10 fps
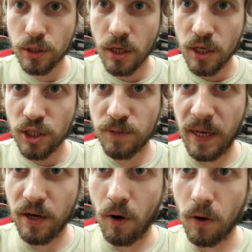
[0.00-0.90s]

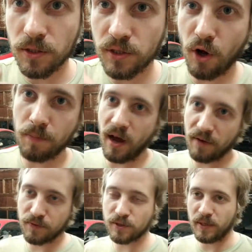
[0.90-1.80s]
Speed holes. Nope, not
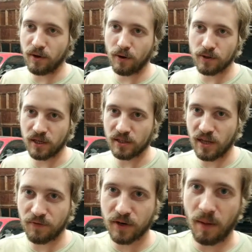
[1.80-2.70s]
for speed holes, and it's
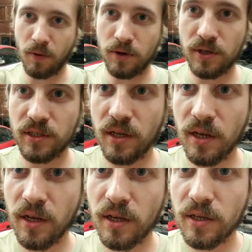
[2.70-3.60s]
not for cup holders.
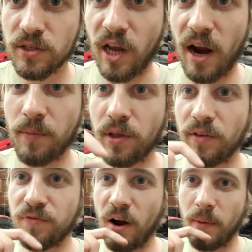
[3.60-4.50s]
Sorry, I'm
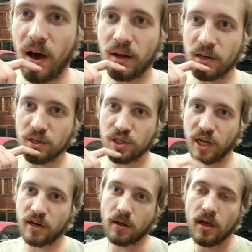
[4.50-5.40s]
really far behind on your
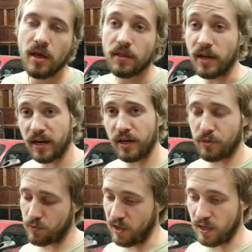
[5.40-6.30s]
channel. The
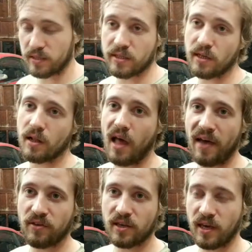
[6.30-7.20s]
93 is still
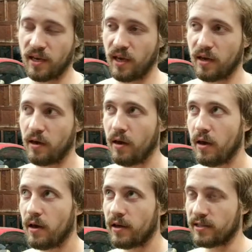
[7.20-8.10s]
alive and kicking.
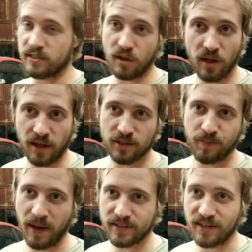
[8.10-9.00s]
It's still not
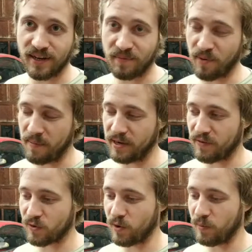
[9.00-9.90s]
inspected, and it probably
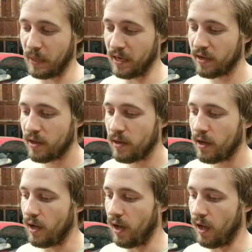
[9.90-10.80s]
never will be.
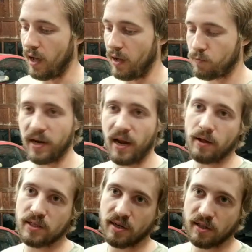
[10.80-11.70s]
Right now,
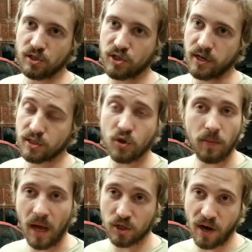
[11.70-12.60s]
it's not on the insurance. So
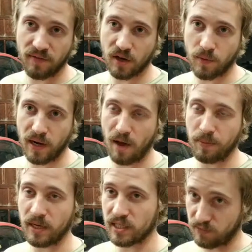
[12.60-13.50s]
I'm not driving it right now
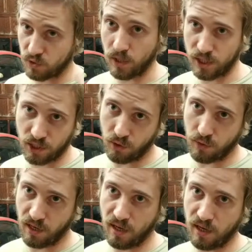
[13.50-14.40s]
because I've switched to
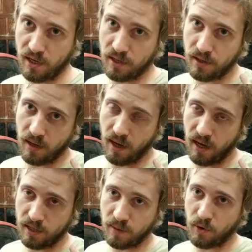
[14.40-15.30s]
the
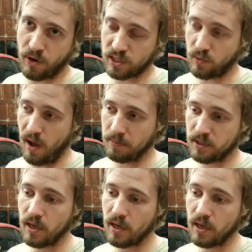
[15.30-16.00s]
WRX swapped